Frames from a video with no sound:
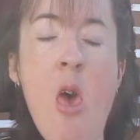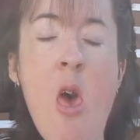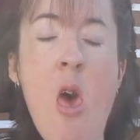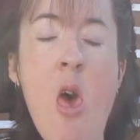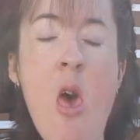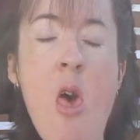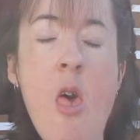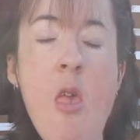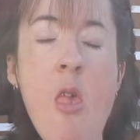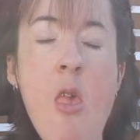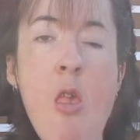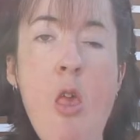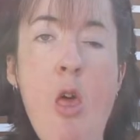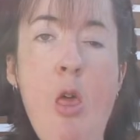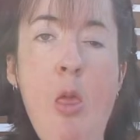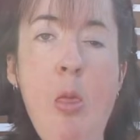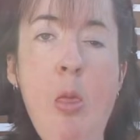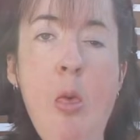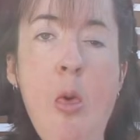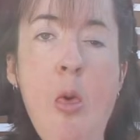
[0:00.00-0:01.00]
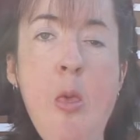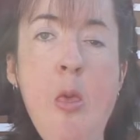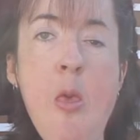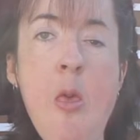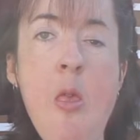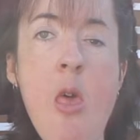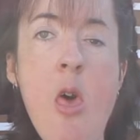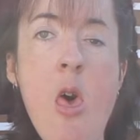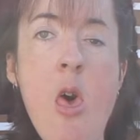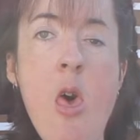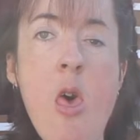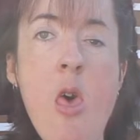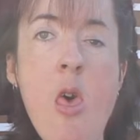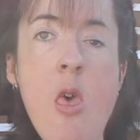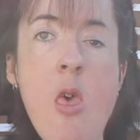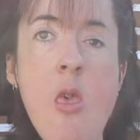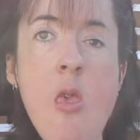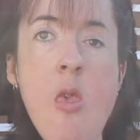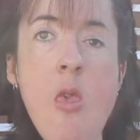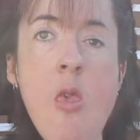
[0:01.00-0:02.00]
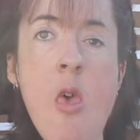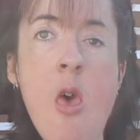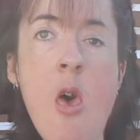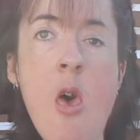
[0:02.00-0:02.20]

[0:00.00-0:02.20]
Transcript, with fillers: and another person is